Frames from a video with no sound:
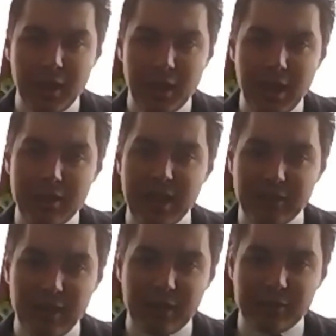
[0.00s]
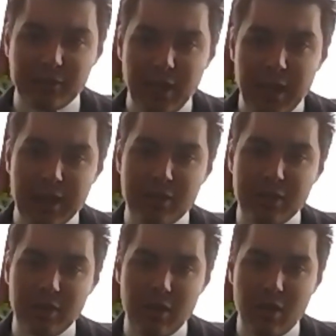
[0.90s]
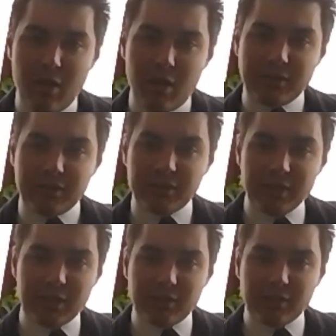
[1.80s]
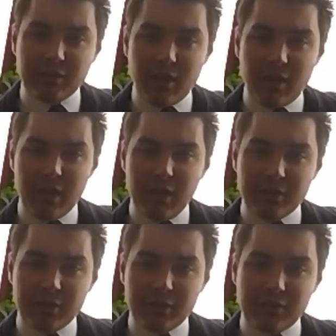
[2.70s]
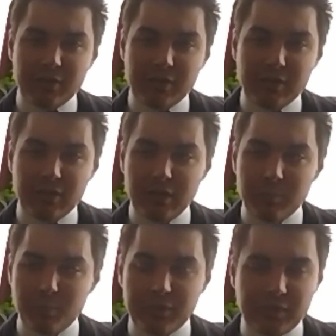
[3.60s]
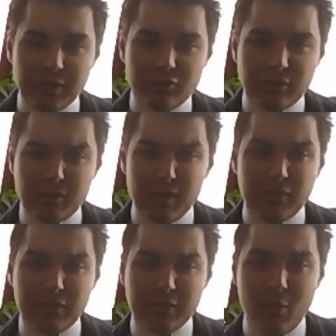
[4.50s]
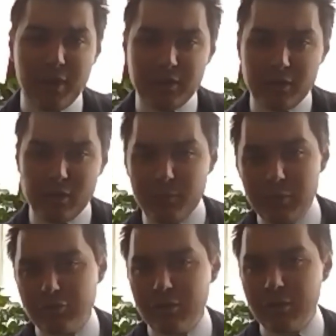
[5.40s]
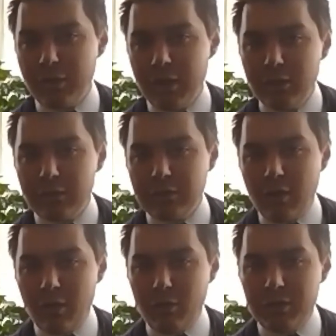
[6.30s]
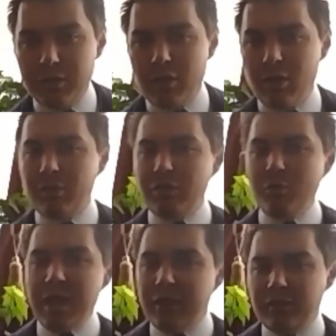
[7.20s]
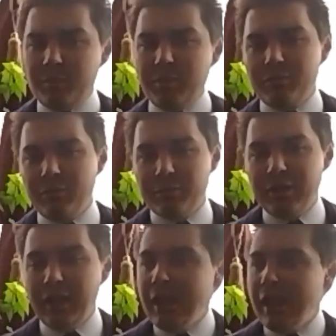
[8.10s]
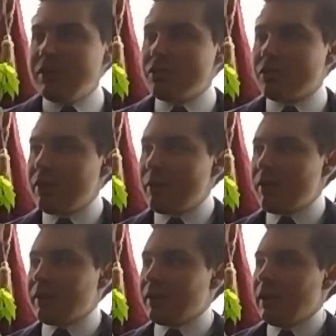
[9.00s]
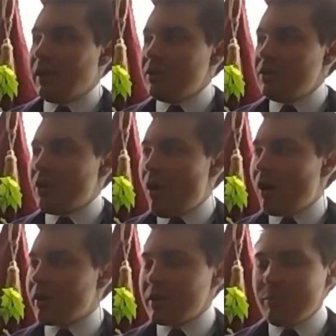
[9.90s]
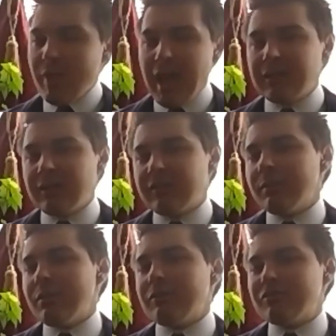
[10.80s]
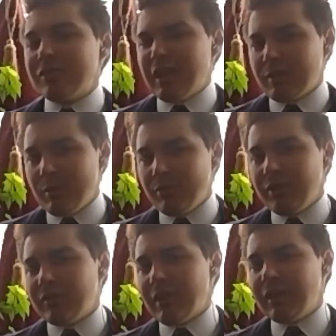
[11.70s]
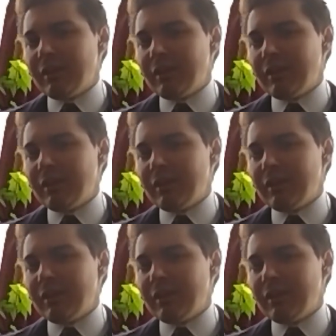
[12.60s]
and that's us. And then our descendants are us, percentages of us going into the future. So, humanity is a beautiful thing, and you really want to, harken back to some of those genetic memories that